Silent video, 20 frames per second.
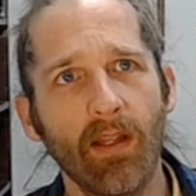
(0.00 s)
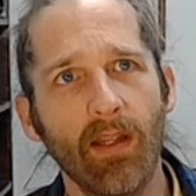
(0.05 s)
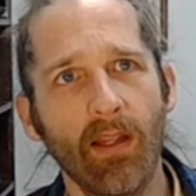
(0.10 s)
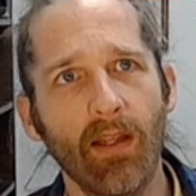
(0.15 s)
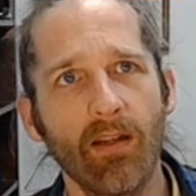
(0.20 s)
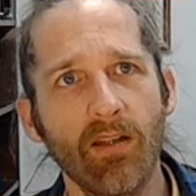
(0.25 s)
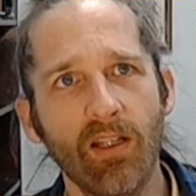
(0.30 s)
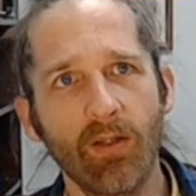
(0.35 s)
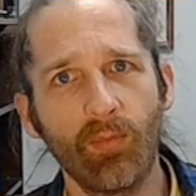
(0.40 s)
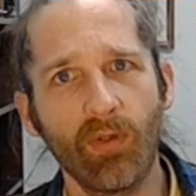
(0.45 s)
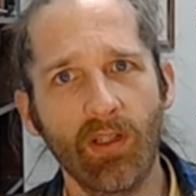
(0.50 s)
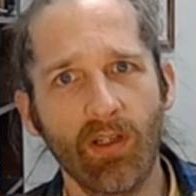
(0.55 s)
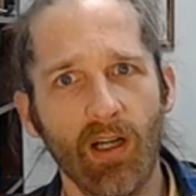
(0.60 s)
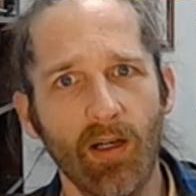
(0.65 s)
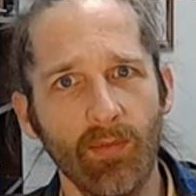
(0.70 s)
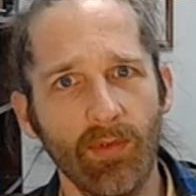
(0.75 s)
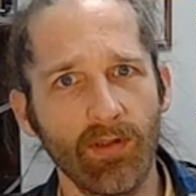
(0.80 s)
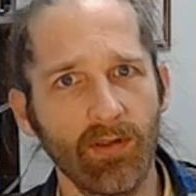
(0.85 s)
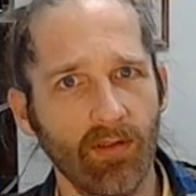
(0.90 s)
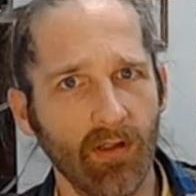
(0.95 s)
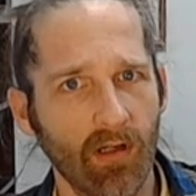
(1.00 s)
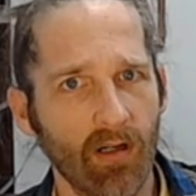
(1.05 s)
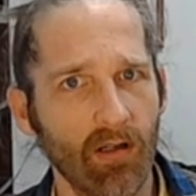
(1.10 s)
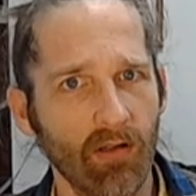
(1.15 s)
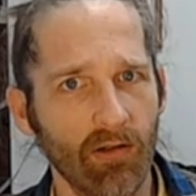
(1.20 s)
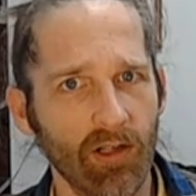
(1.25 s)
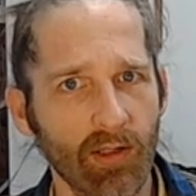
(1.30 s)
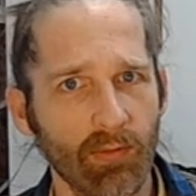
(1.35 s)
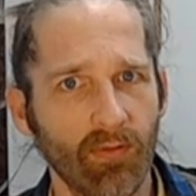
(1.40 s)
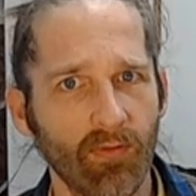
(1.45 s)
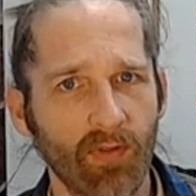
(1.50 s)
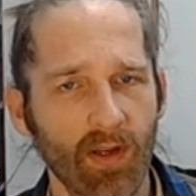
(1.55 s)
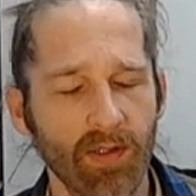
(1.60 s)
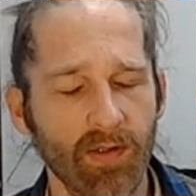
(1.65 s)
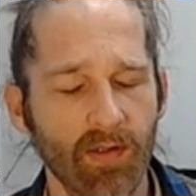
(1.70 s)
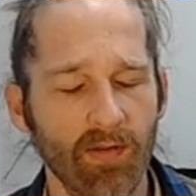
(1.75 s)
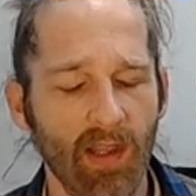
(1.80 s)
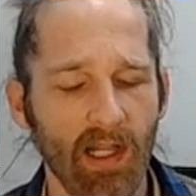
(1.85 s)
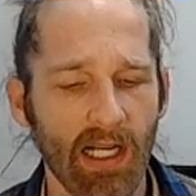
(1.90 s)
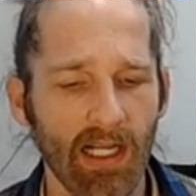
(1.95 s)
into becoming the college
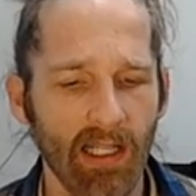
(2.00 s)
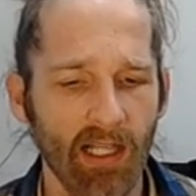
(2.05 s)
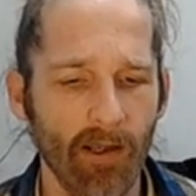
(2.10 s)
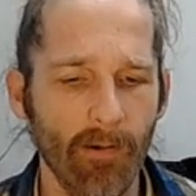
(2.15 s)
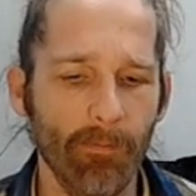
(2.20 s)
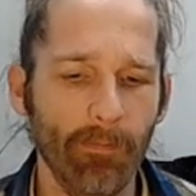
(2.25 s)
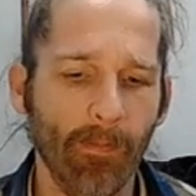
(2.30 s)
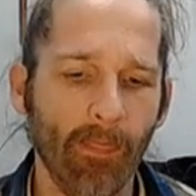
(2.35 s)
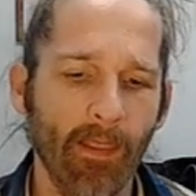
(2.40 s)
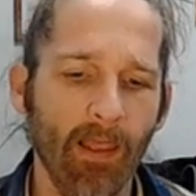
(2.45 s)
professor that I am.